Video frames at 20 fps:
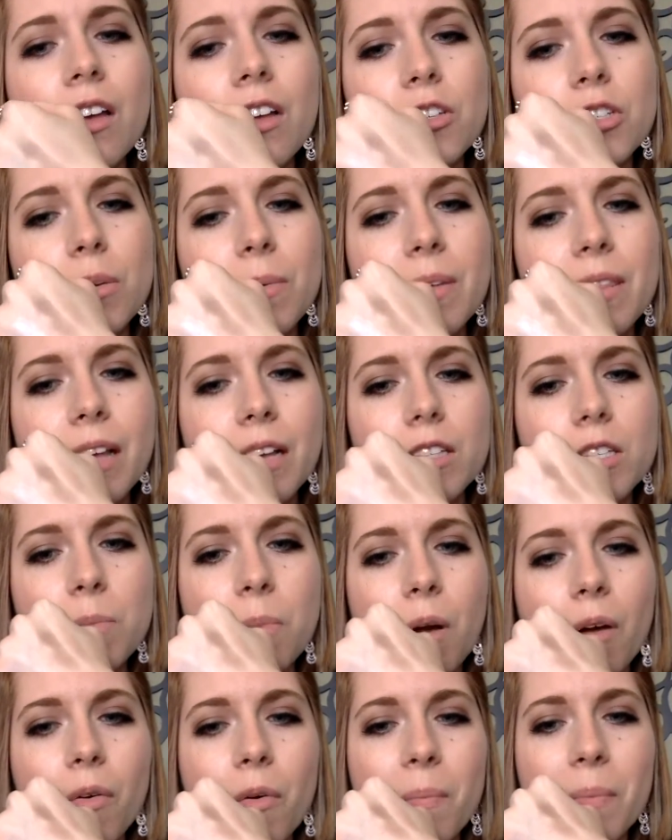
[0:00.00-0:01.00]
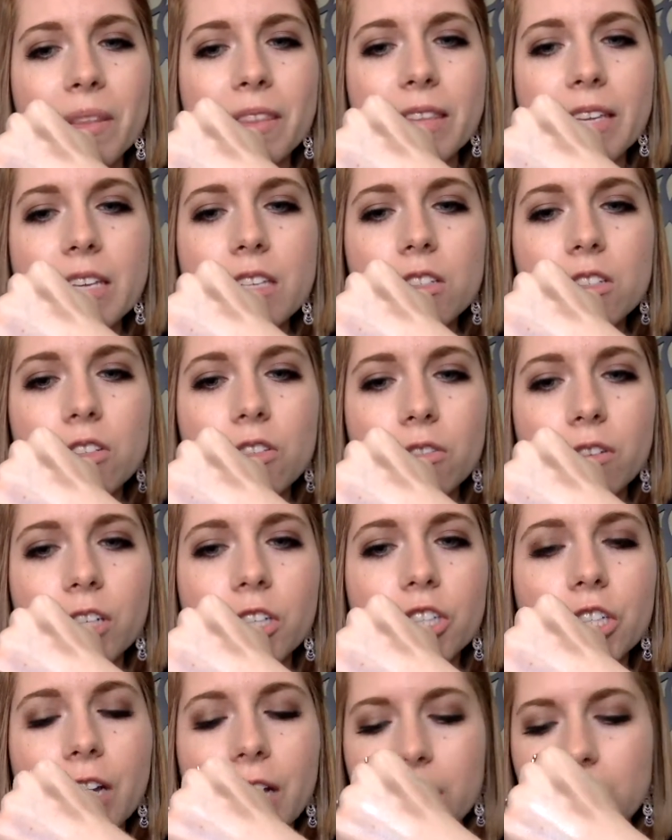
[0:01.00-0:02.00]
So I mean, that's a problem, but these 3
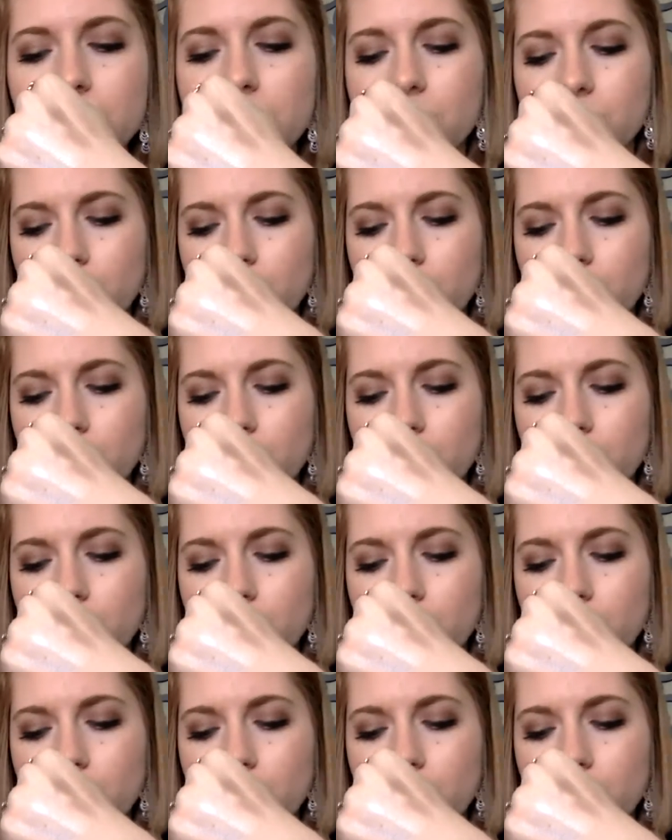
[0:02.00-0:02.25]
shades here